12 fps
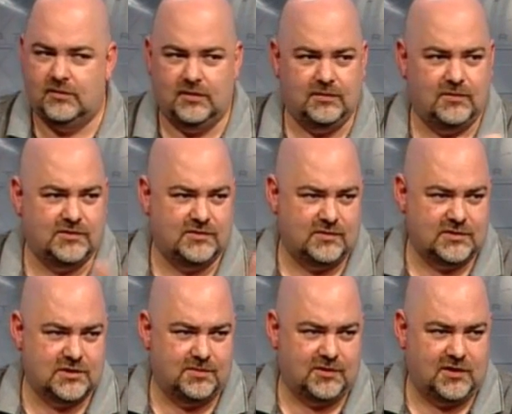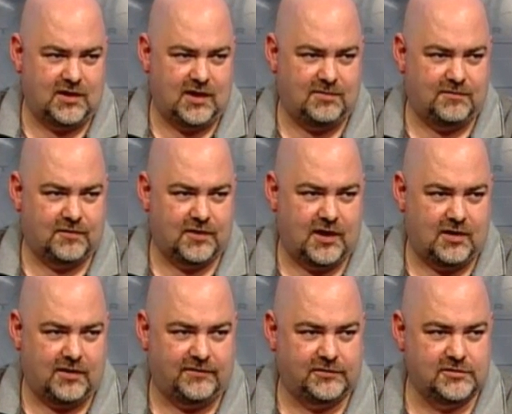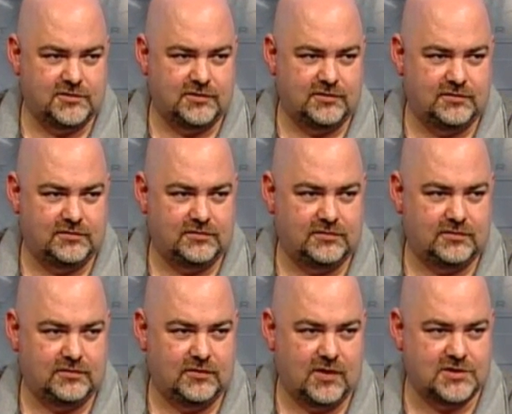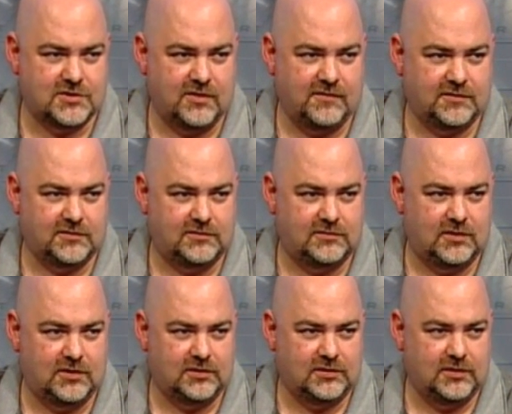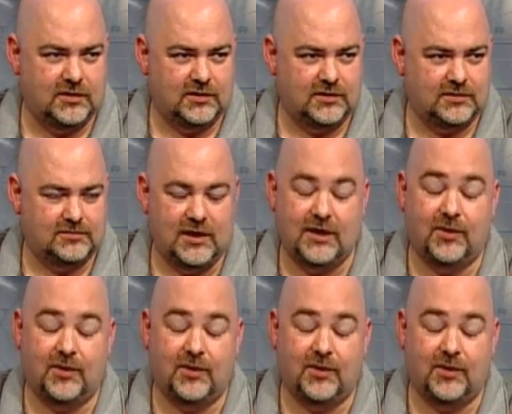what's the book that you had before that on evolution? Greatest story ever told. Anyway.